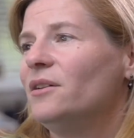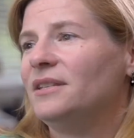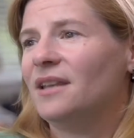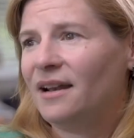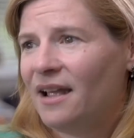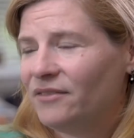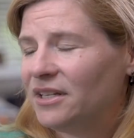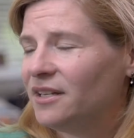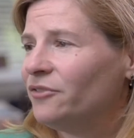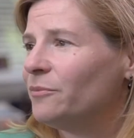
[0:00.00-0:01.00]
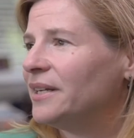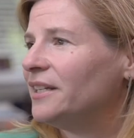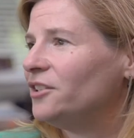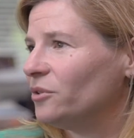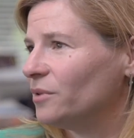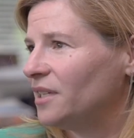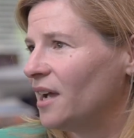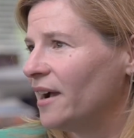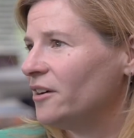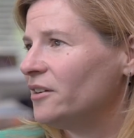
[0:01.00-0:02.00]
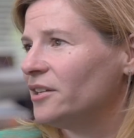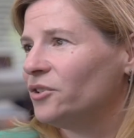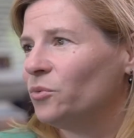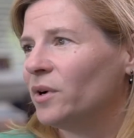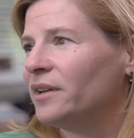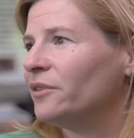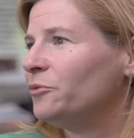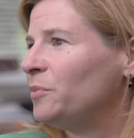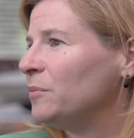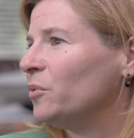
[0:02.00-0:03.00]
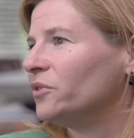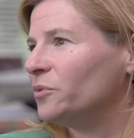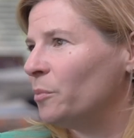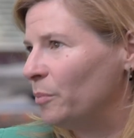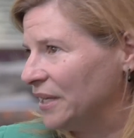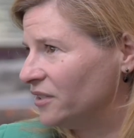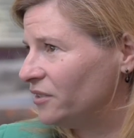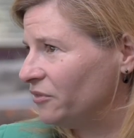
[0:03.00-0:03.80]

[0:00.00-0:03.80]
Not having enough money to retire is one of people's biggest